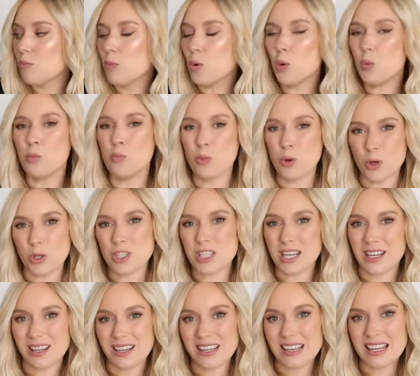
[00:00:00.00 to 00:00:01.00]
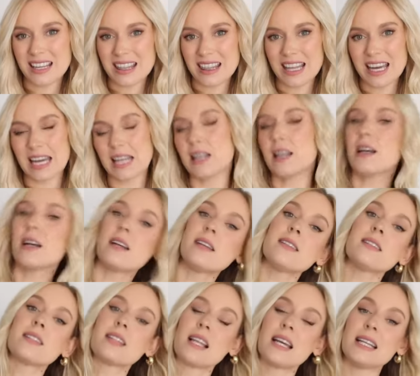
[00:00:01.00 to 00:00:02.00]
more modern than a
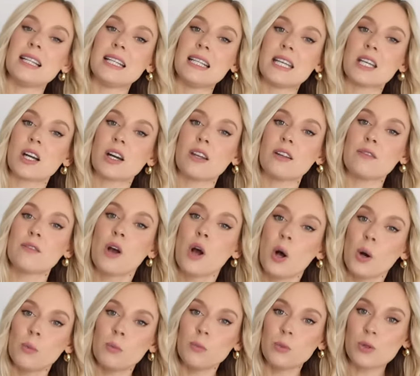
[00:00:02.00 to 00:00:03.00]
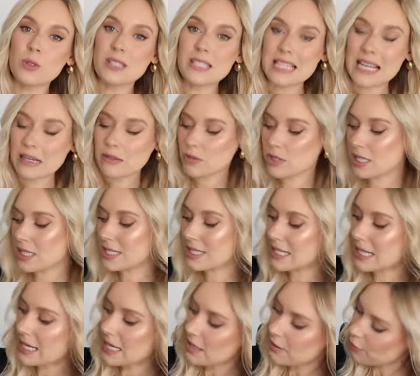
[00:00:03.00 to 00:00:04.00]
slightly kind of more slouchy
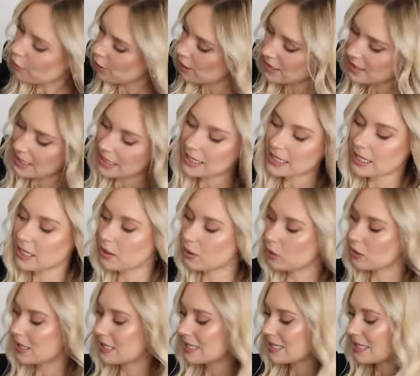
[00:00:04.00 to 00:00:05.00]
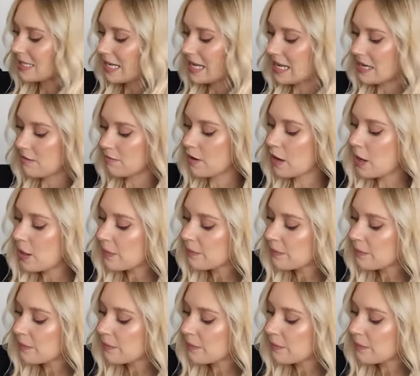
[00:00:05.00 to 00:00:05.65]
sleeve or a slightly longer sleeve.